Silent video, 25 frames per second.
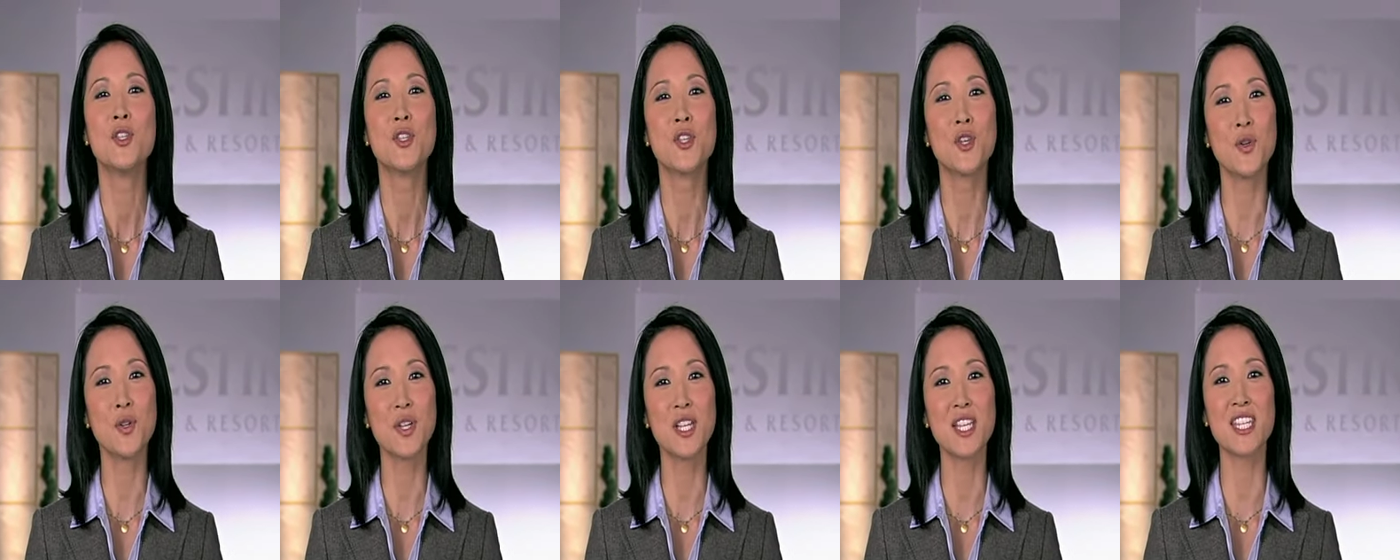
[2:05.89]

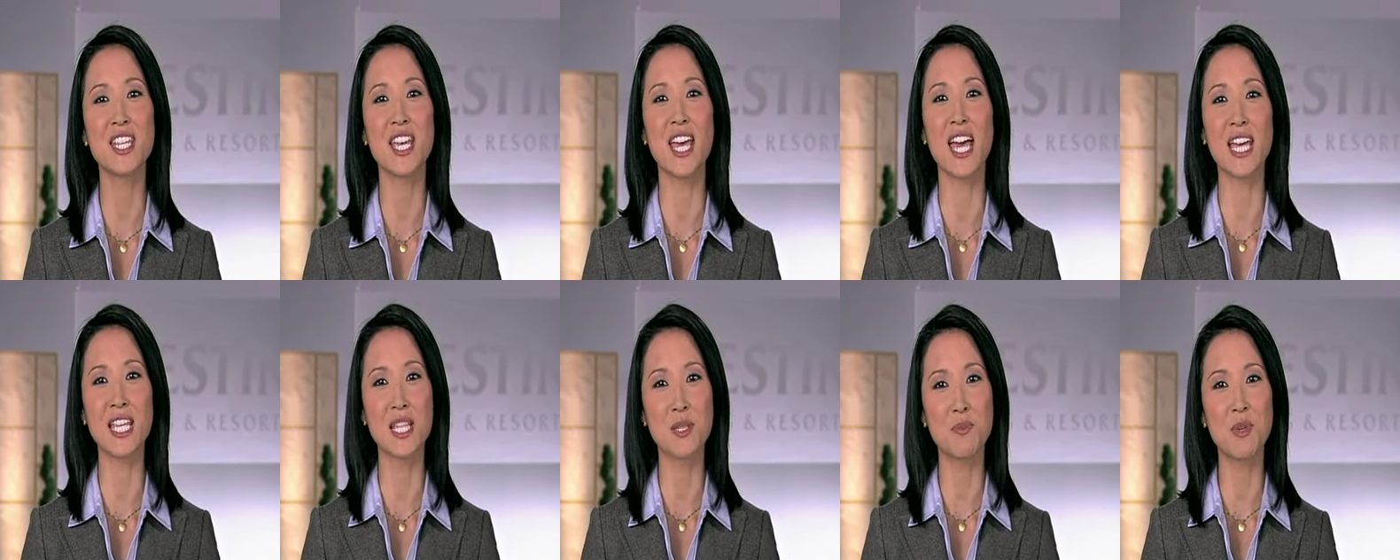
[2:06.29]
Tune
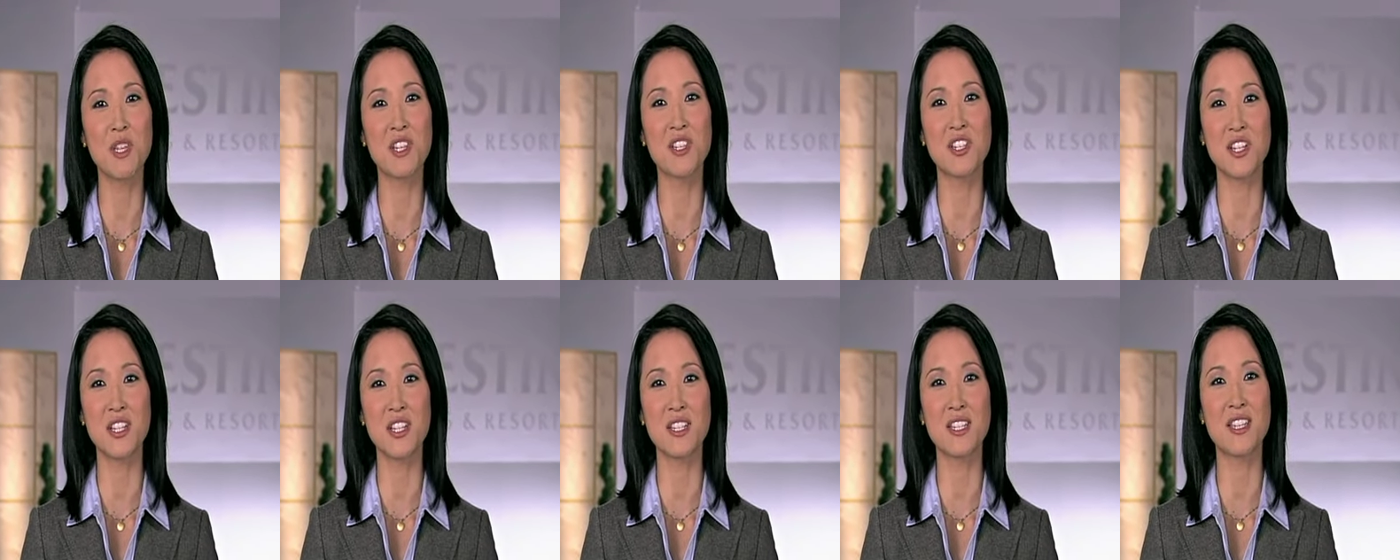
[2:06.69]
into
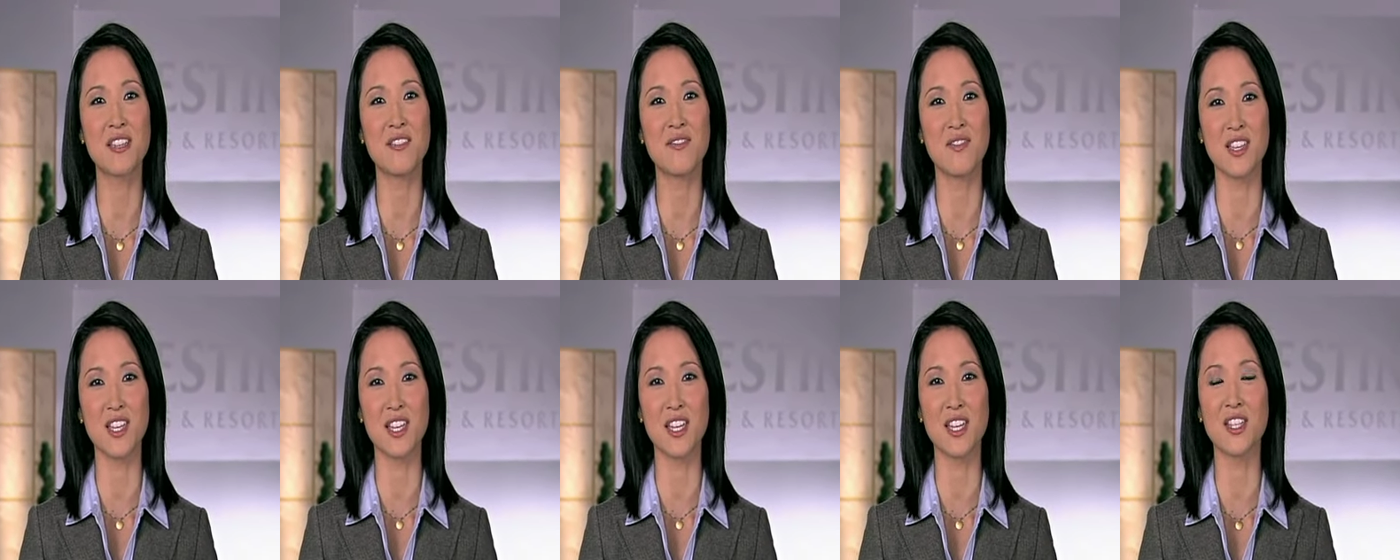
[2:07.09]
SPG
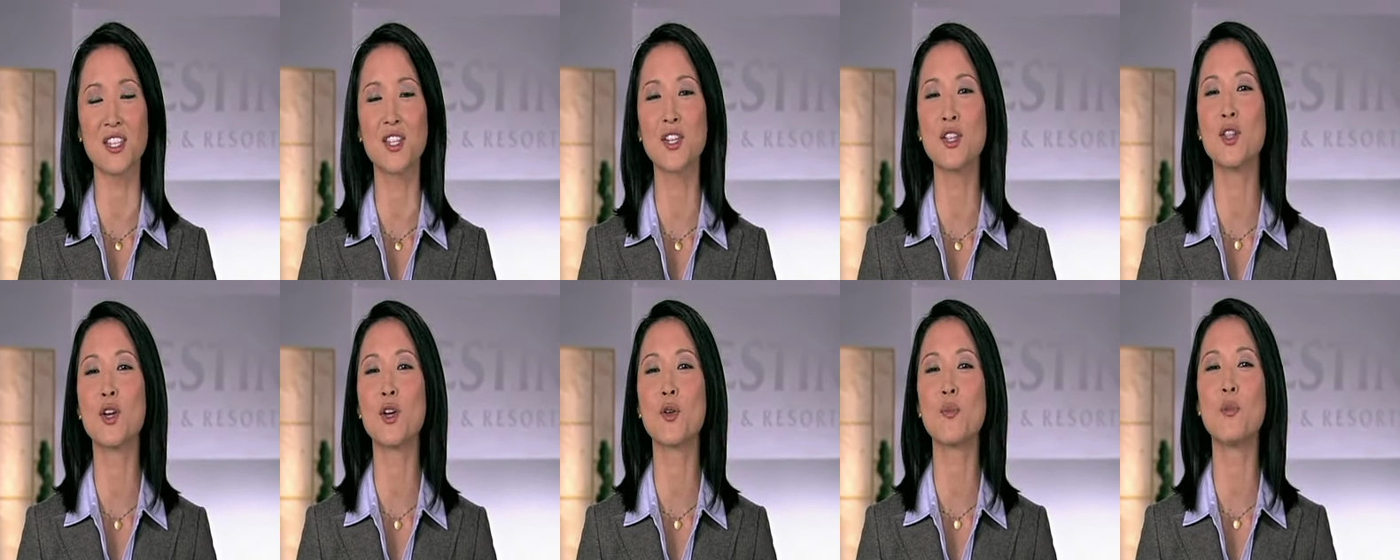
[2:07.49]

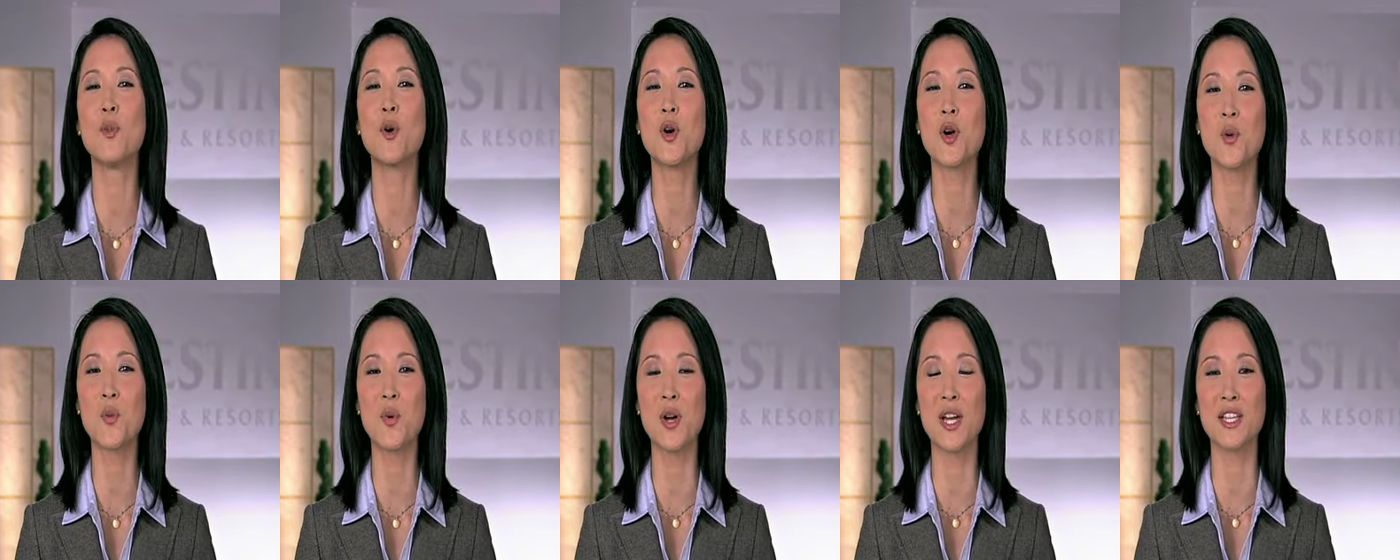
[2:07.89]
TV to learn
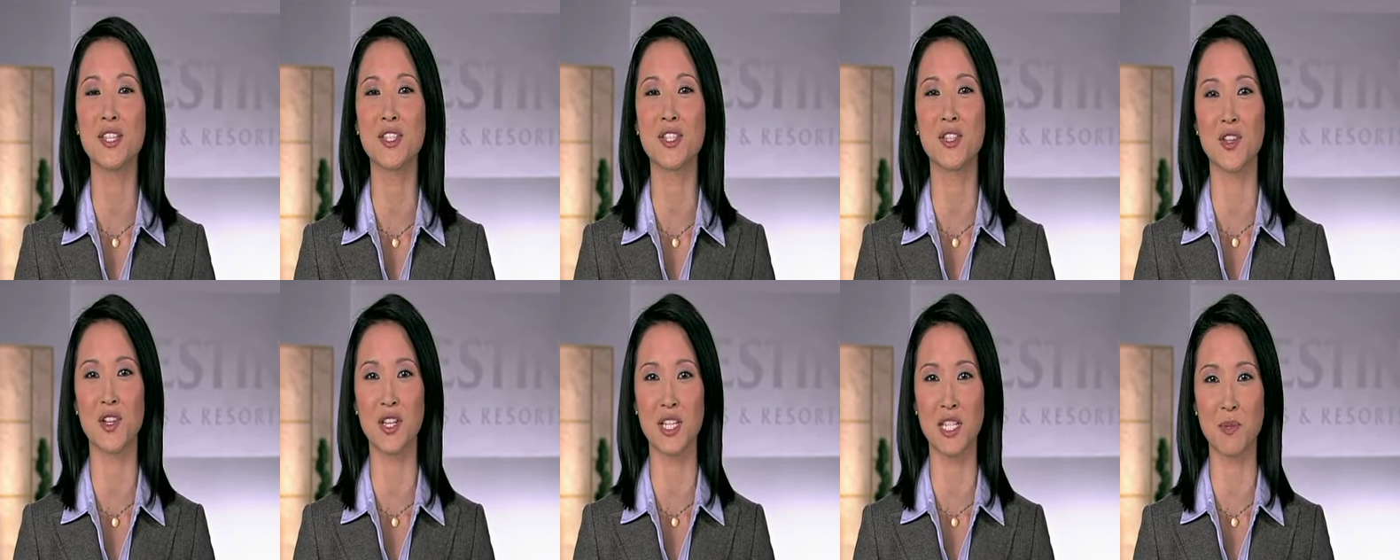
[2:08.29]
more
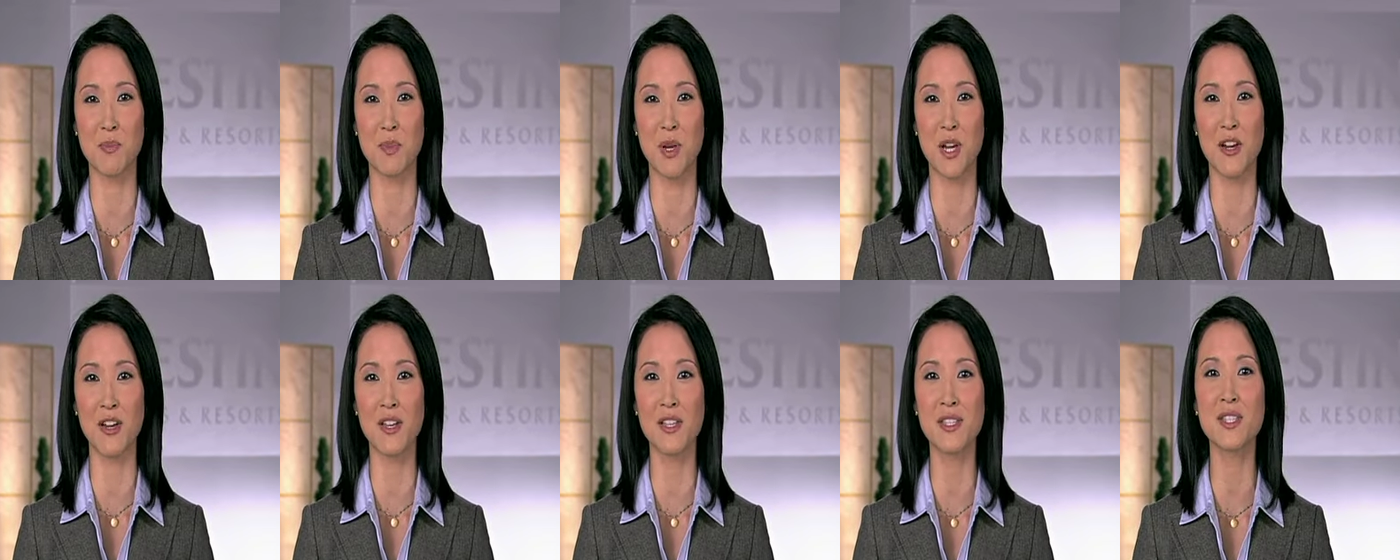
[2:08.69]
ways to
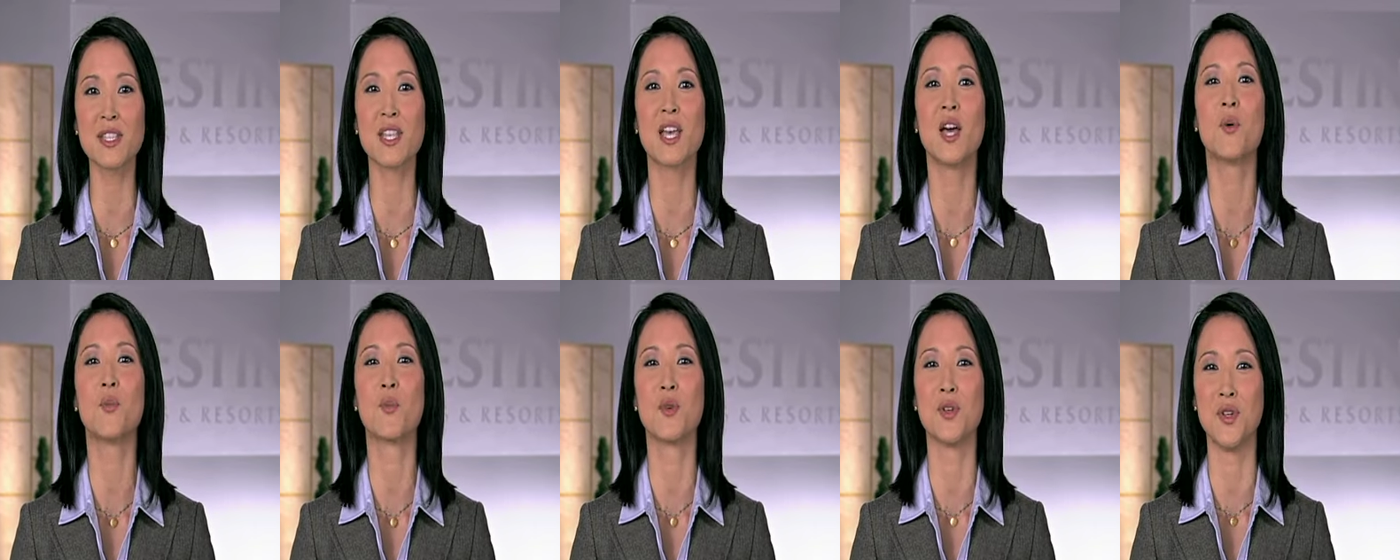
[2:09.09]

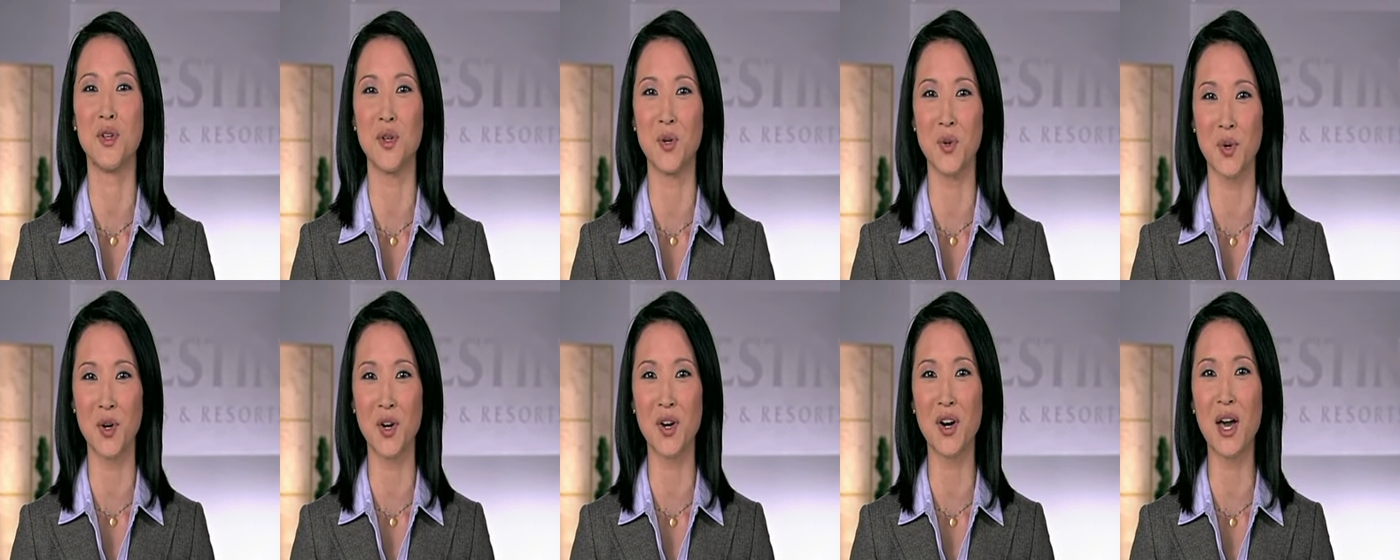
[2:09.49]
experience
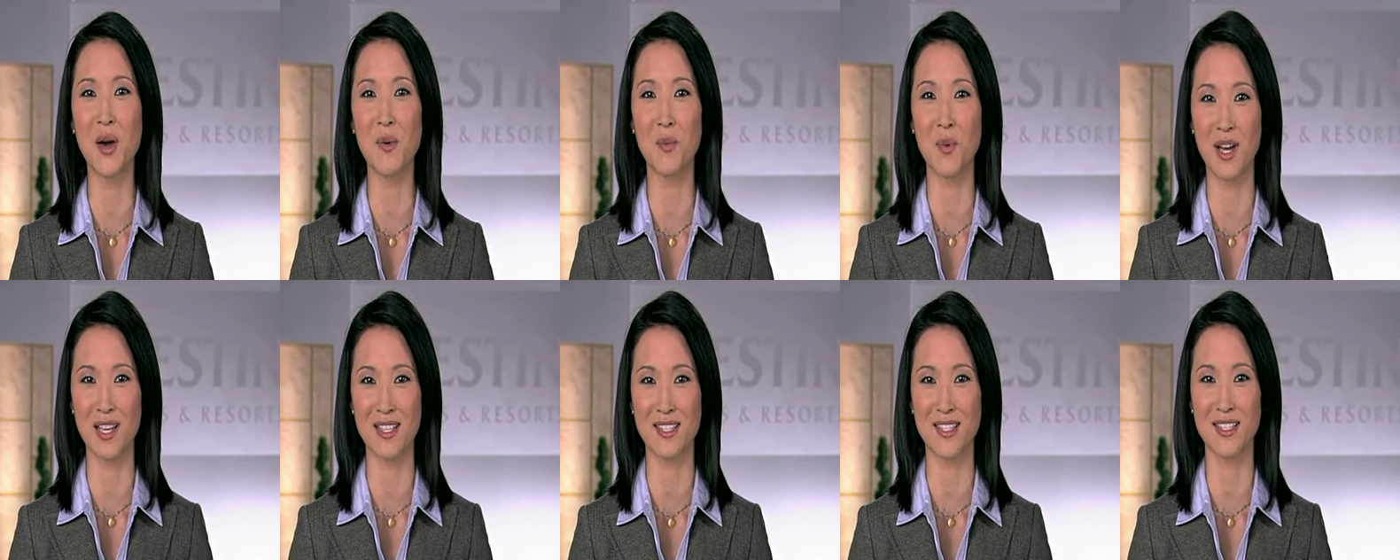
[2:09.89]
renewal
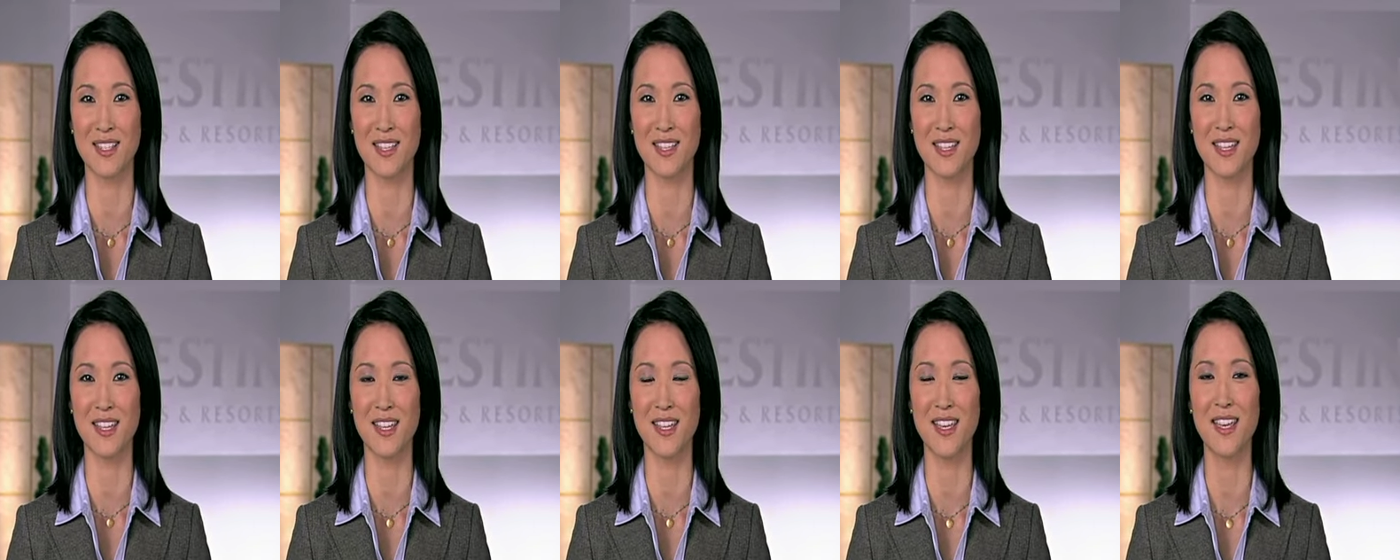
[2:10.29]
at
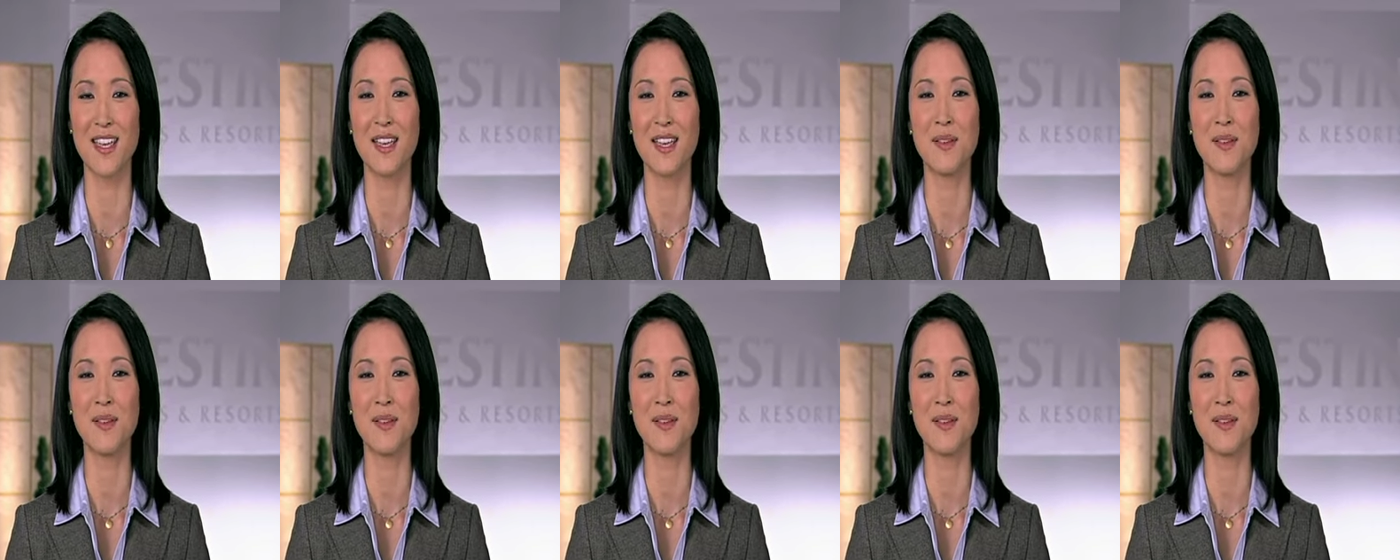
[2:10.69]
Westin.